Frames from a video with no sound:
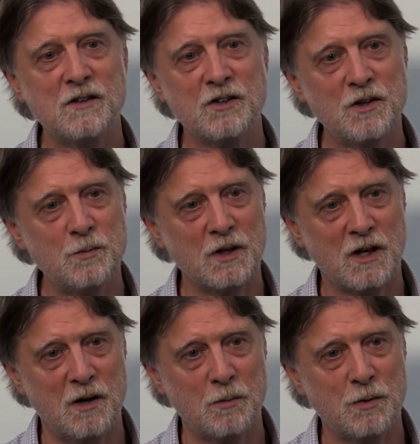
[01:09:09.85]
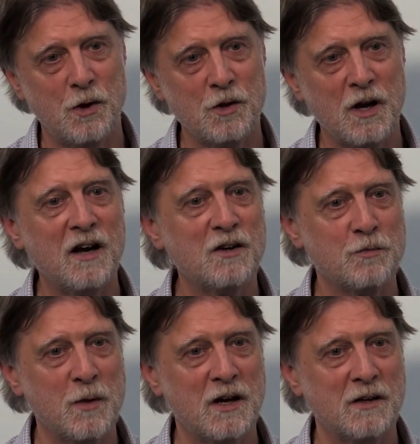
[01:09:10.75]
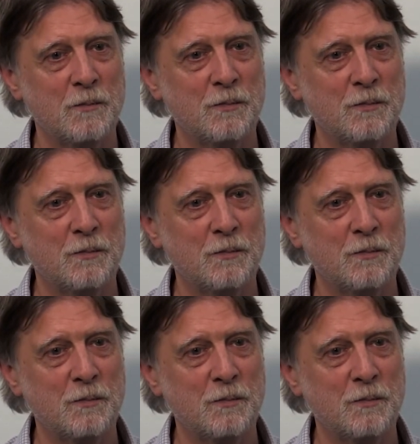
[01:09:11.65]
internment camp on the Isle of Man.